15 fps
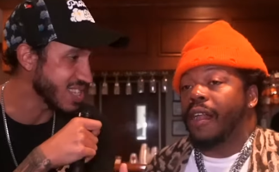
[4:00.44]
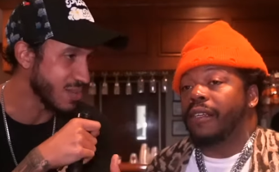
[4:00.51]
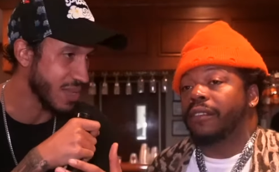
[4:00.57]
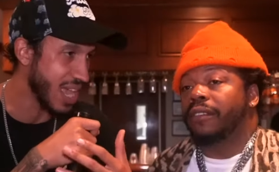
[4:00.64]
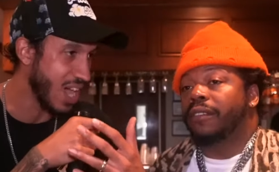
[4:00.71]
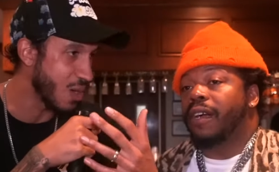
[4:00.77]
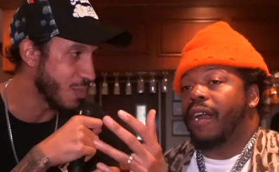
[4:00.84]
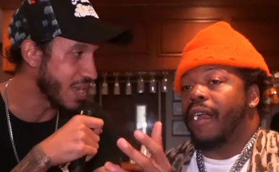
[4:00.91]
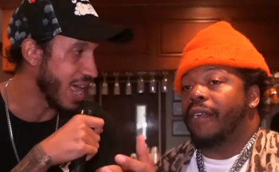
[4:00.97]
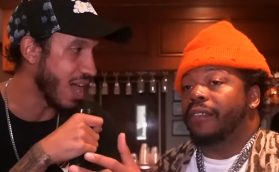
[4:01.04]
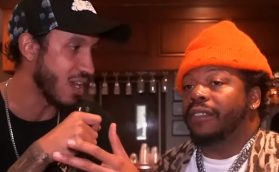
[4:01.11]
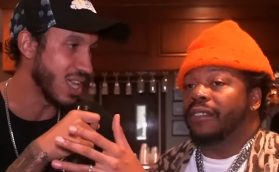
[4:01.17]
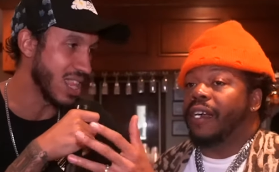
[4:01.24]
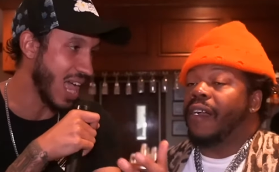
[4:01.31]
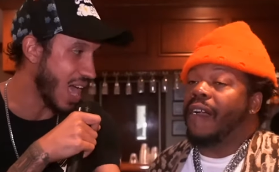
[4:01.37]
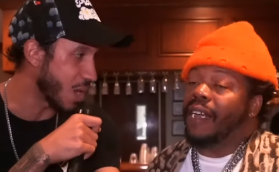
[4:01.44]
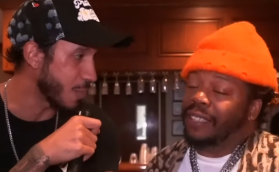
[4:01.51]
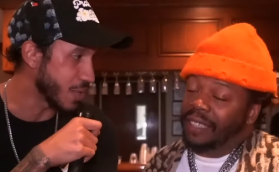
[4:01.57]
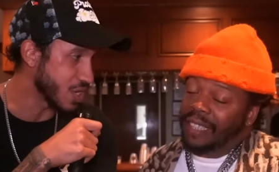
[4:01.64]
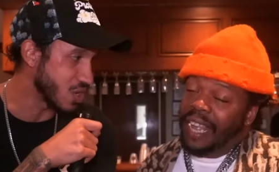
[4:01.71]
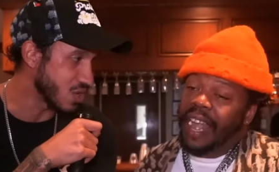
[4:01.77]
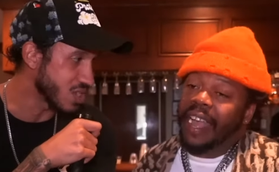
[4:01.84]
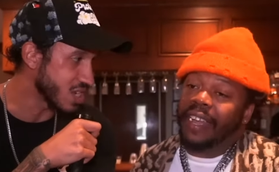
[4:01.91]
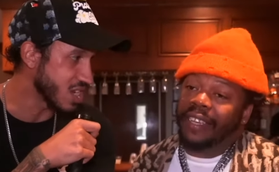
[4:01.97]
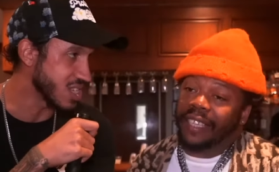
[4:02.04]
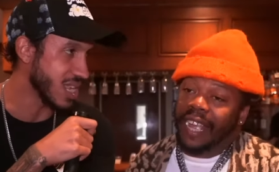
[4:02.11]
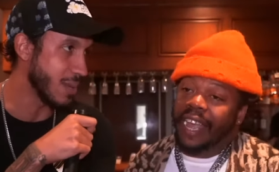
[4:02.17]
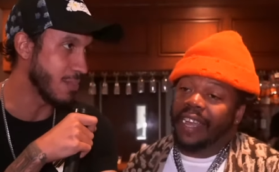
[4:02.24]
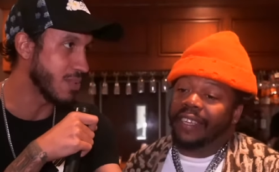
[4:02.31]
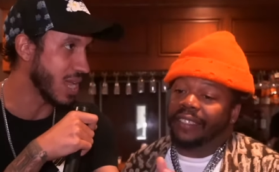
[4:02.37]
Speaker 1: to be helping out a lot of producers
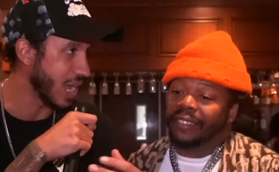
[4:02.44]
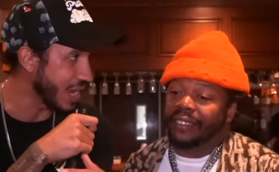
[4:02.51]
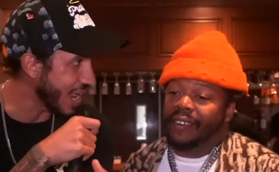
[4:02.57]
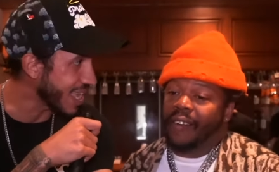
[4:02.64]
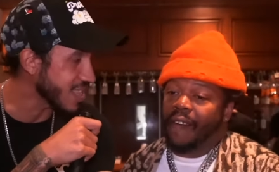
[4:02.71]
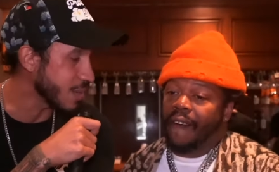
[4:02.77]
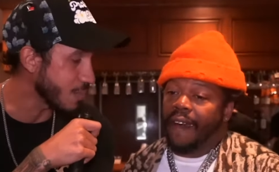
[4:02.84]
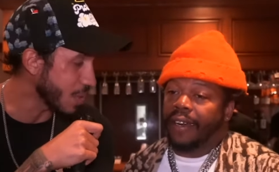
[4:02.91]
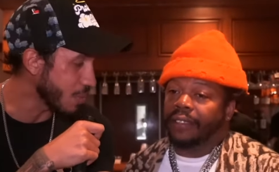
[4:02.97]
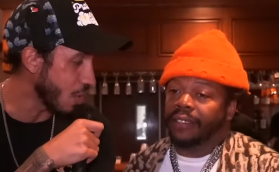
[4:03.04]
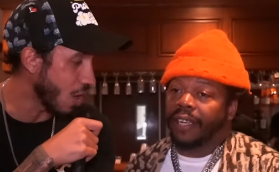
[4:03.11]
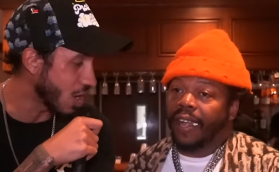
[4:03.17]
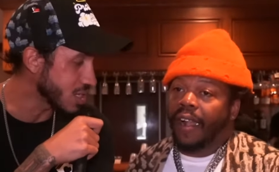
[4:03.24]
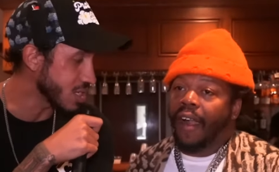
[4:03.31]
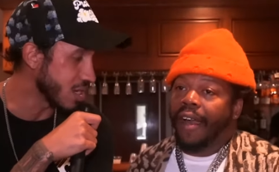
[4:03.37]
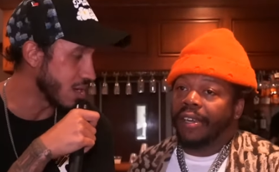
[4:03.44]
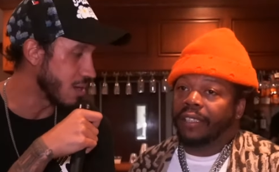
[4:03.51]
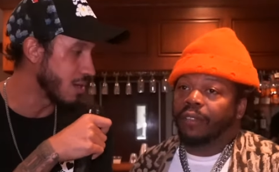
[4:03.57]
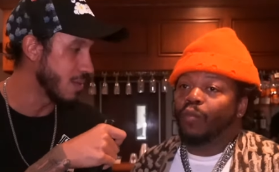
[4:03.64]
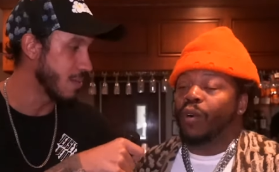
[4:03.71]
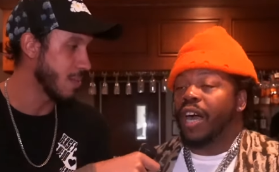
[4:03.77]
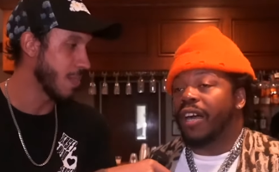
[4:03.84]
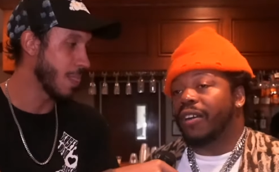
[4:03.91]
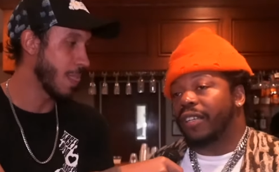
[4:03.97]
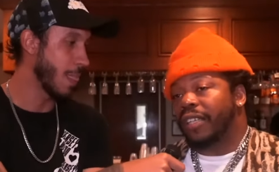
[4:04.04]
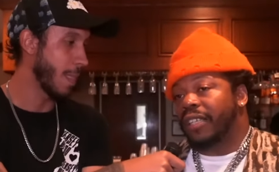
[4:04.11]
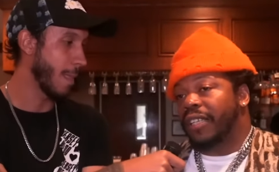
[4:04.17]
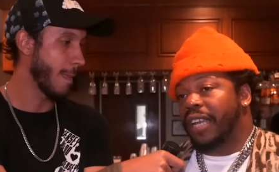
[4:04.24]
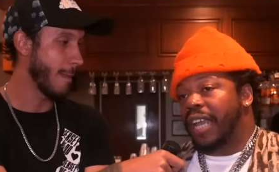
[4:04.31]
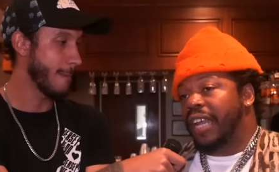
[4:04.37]
and connecting people also.
Speaker 2: Well,
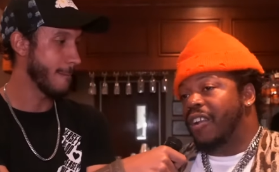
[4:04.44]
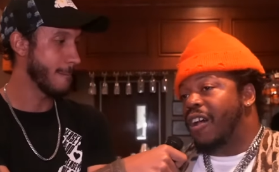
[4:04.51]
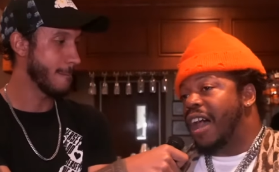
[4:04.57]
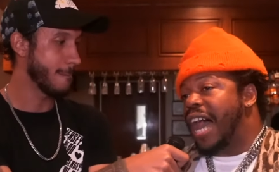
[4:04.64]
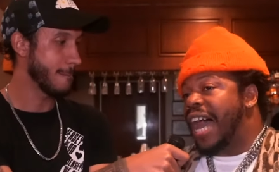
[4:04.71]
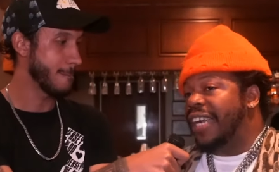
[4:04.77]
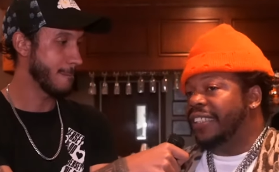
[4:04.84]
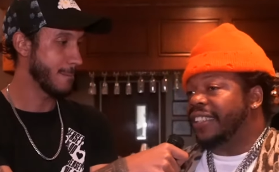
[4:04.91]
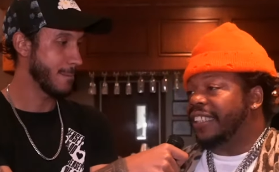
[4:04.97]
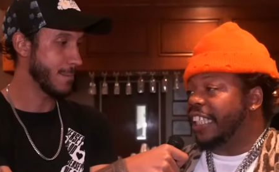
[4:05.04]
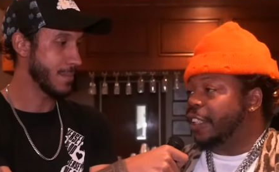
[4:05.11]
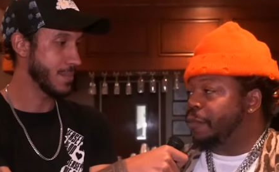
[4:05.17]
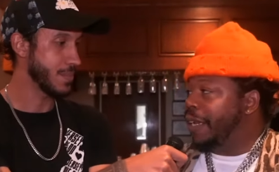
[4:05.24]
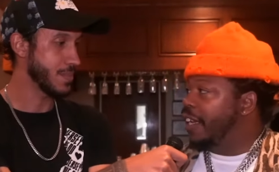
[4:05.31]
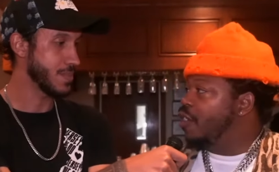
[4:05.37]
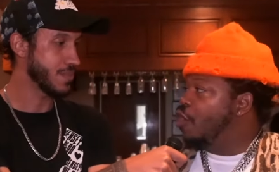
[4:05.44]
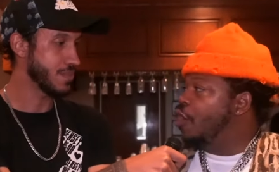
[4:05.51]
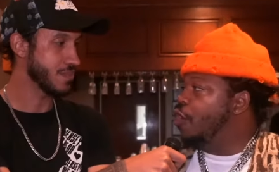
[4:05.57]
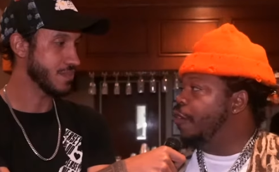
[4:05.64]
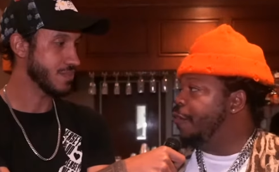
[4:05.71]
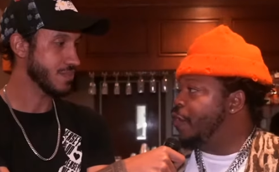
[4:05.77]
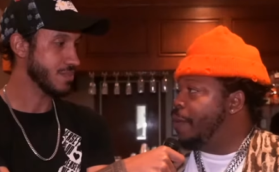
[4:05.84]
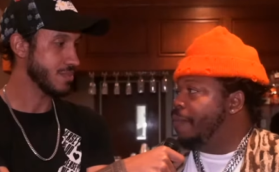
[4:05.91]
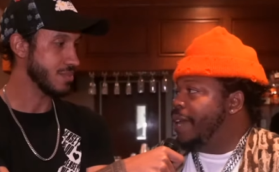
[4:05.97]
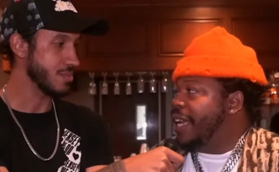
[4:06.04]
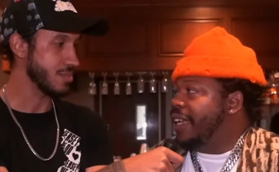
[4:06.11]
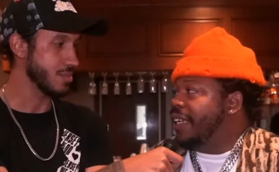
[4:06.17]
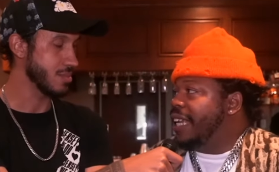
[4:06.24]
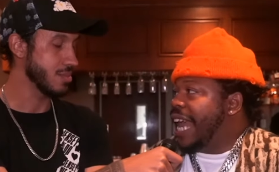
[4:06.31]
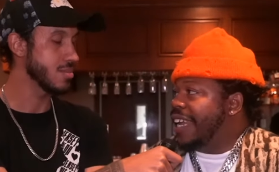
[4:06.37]
in all honesty, it's been going on for a
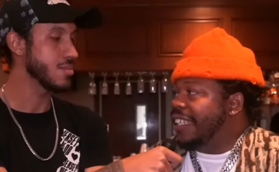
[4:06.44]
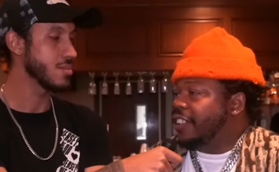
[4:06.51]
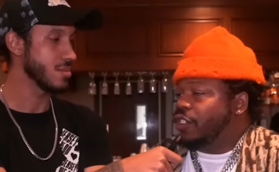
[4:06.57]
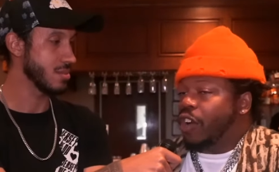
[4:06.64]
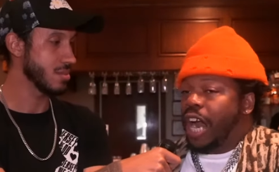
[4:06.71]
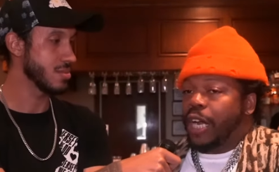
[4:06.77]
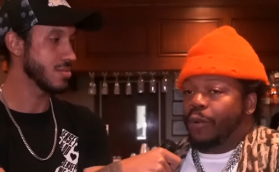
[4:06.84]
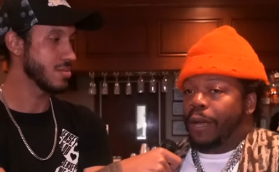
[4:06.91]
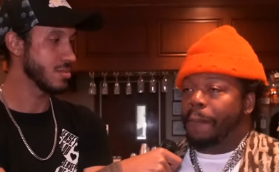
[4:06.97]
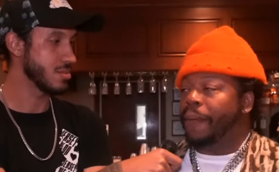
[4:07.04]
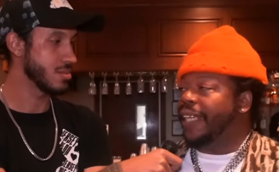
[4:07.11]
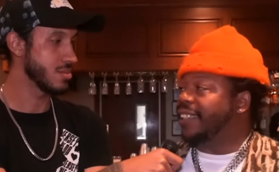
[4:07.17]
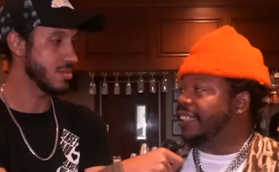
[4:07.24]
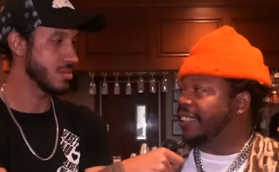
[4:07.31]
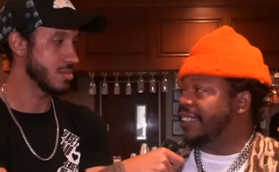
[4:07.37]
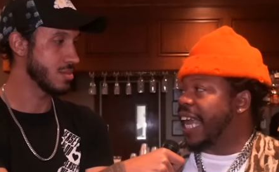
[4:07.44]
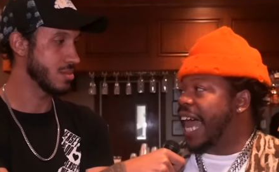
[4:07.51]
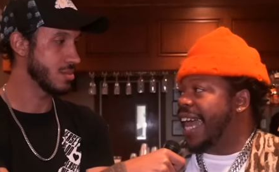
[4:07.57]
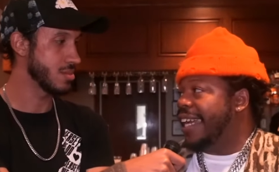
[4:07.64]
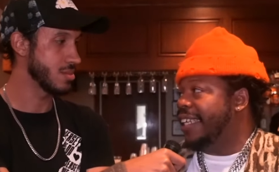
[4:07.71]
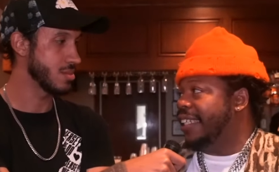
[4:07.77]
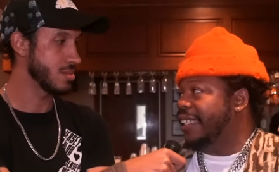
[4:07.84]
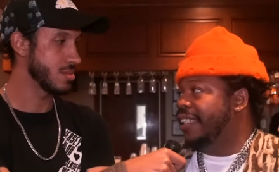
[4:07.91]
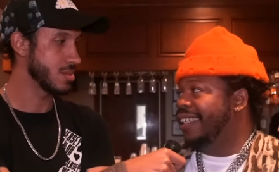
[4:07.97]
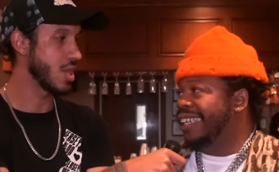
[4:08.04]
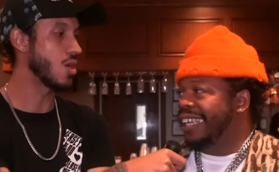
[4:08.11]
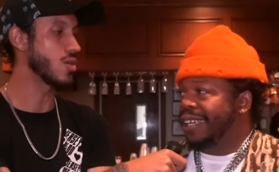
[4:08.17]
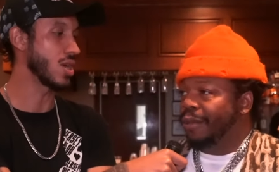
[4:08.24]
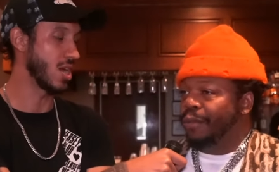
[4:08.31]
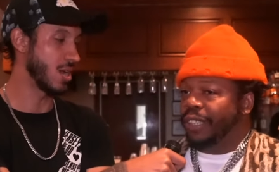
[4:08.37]
minute. Like it started with Beat Society
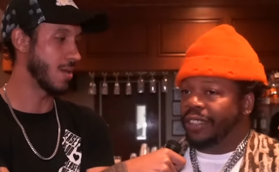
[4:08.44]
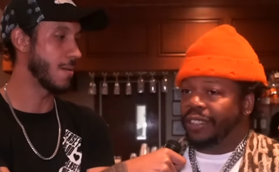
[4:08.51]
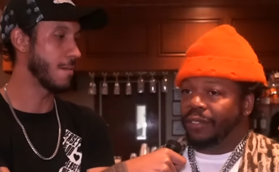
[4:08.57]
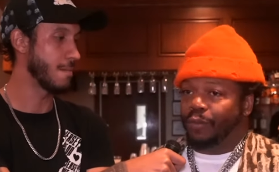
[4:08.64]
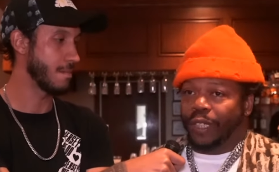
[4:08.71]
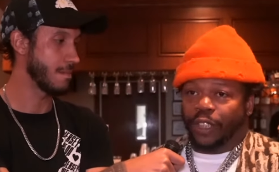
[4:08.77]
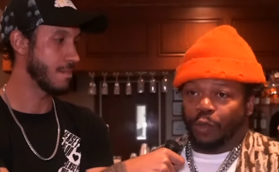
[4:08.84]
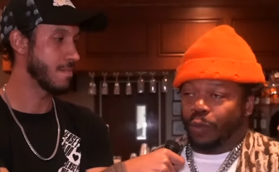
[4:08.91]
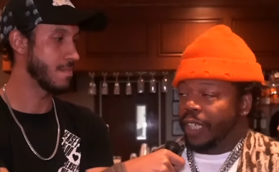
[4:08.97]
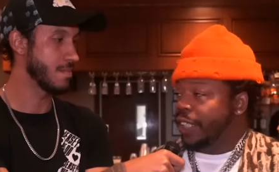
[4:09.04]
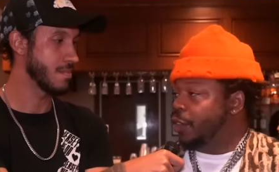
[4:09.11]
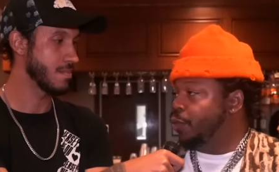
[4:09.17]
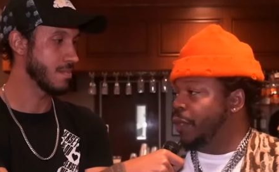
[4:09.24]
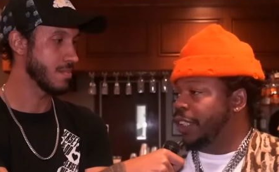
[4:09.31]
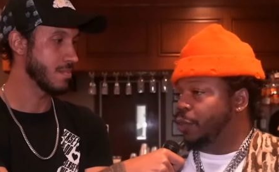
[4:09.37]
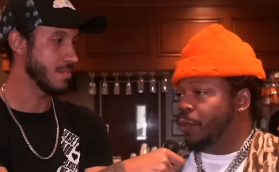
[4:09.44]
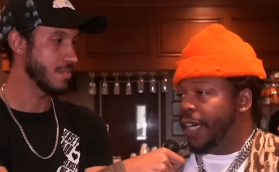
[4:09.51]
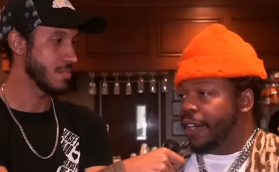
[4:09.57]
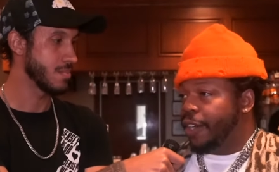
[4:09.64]
which, which was which where